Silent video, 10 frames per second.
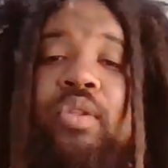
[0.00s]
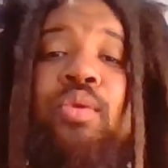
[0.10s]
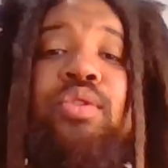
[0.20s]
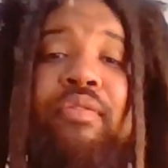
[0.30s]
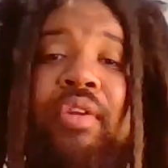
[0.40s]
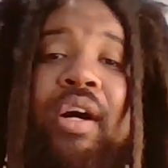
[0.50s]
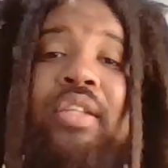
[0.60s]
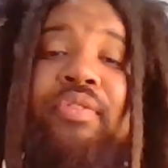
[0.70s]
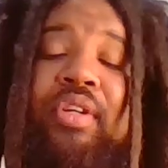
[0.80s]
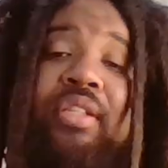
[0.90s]
who's a
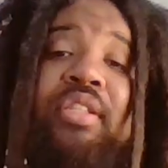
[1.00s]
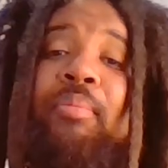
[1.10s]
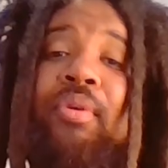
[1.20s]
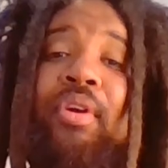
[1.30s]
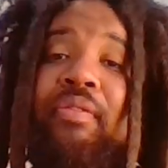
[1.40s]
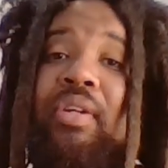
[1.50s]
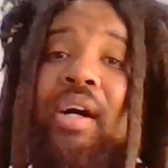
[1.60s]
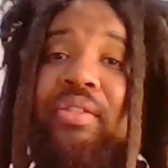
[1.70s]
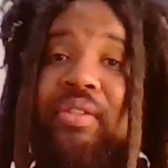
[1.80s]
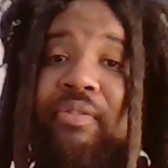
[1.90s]
philosopher, a contemporary
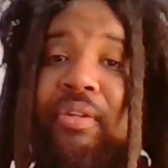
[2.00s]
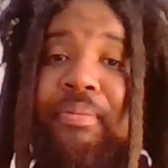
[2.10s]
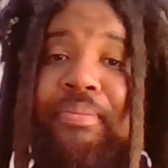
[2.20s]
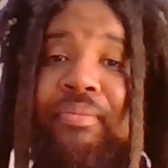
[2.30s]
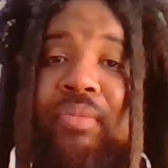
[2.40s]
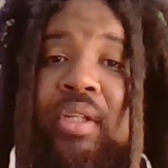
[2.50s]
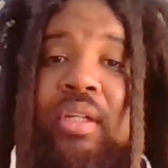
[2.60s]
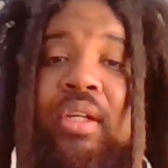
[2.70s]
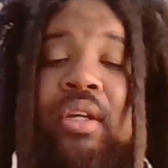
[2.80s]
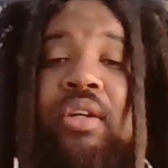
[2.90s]
philosopher.
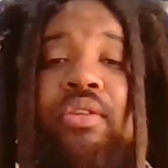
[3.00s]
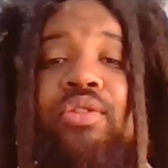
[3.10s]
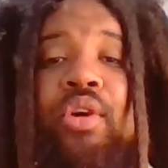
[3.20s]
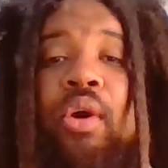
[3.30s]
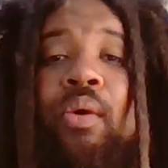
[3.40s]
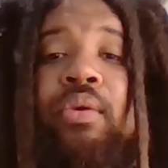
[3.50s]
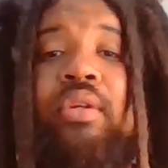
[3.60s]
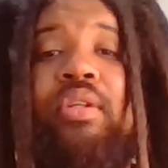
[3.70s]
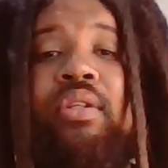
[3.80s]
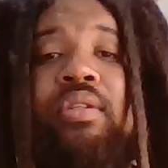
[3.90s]

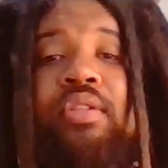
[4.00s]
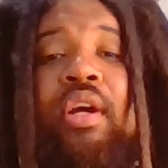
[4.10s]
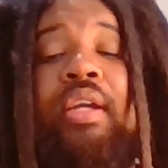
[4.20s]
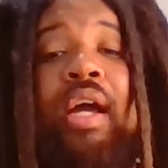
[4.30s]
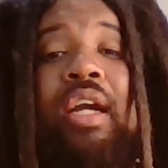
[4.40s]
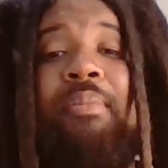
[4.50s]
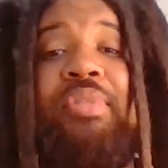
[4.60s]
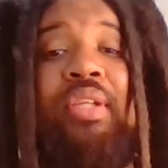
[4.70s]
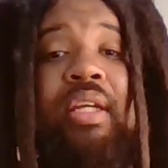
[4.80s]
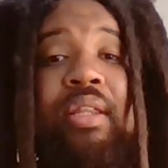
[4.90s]
So Zara Yacob
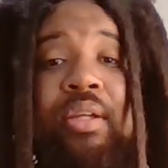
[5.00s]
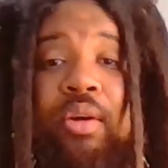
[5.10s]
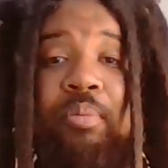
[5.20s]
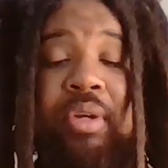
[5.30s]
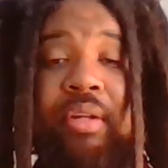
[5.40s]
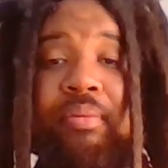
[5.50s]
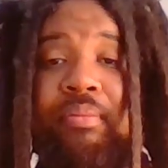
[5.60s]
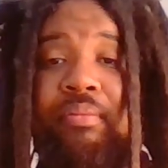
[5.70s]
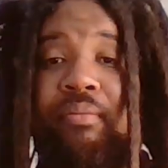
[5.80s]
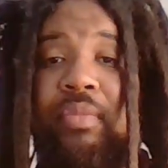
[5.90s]
is Ethiopian,
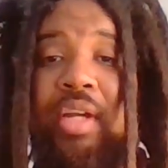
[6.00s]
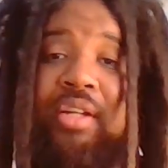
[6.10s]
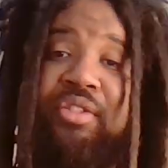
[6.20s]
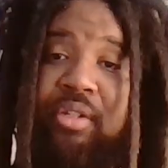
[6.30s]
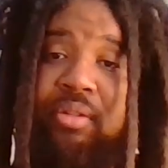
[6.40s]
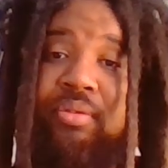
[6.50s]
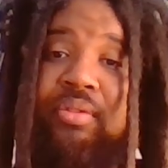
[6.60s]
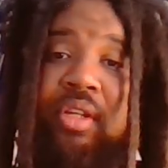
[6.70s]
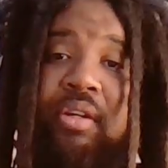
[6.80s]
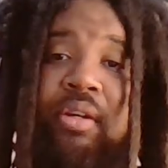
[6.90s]
as
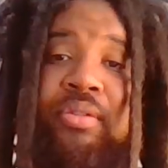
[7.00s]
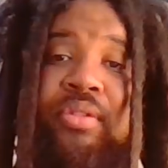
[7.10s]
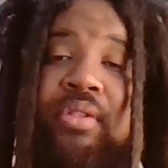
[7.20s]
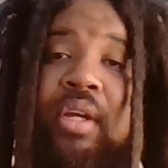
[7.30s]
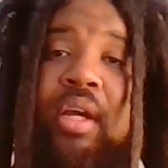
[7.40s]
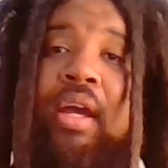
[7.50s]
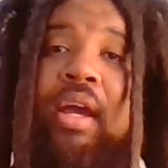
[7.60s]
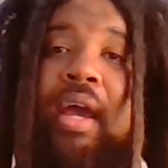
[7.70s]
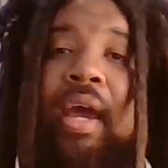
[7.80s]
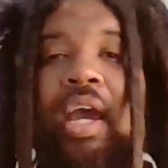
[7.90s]
Teodros Kiros.
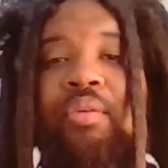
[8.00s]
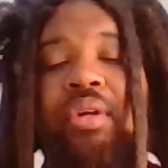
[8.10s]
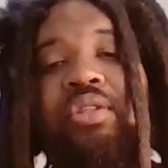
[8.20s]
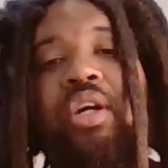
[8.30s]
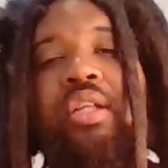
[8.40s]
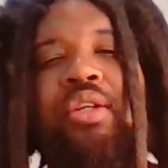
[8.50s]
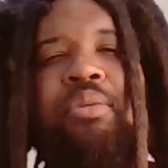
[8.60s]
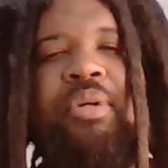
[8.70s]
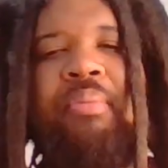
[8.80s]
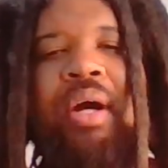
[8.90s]
And we're going to talk a little
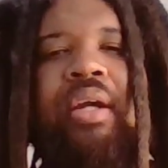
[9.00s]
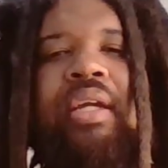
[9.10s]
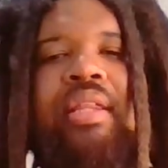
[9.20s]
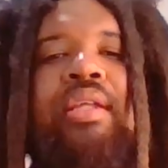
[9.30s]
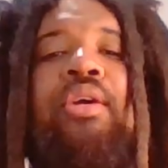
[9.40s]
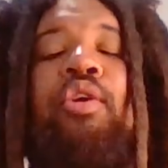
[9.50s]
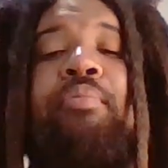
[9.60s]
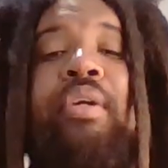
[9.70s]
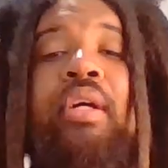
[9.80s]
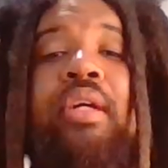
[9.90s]
bit about
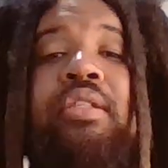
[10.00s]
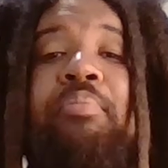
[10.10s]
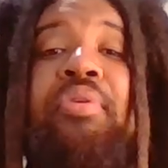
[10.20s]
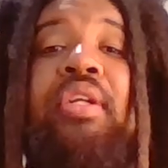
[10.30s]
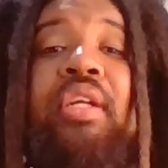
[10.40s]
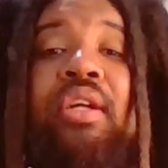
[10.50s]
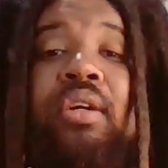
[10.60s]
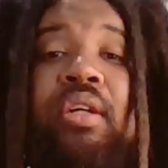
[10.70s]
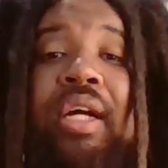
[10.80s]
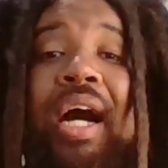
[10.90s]
Ethiopia to put it in
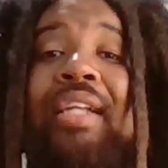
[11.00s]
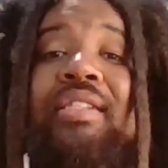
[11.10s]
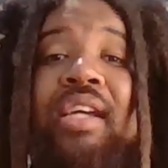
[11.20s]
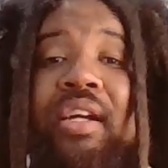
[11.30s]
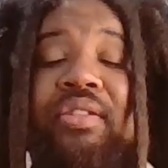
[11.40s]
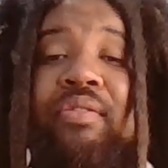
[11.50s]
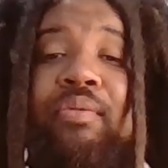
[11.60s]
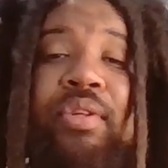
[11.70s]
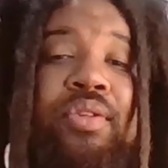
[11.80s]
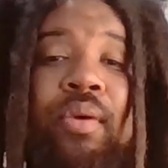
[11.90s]
context of
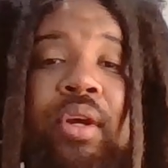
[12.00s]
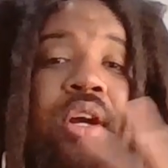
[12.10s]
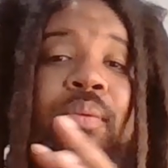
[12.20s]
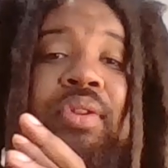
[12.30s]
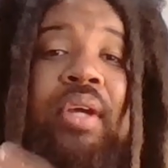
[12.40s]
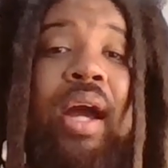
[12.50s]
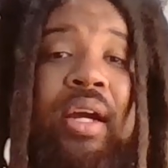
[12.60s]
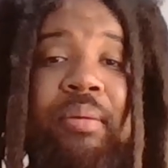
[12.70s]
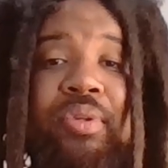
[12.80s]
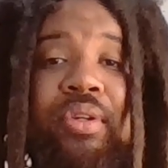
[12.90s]
what's going on with
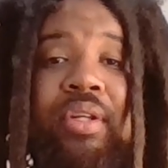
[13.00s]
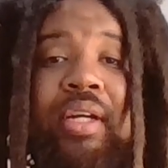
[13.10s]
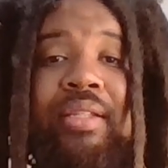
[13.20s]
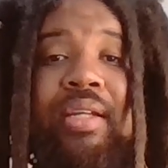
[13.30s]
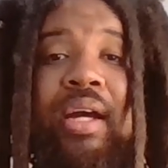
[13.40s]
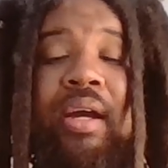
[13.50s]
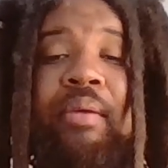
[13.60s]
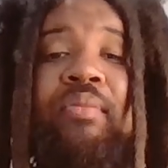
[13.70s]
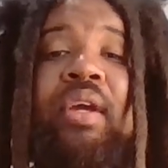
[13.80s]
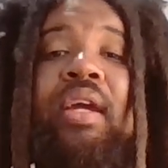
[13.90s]
Yacob during that
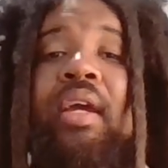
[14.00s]
time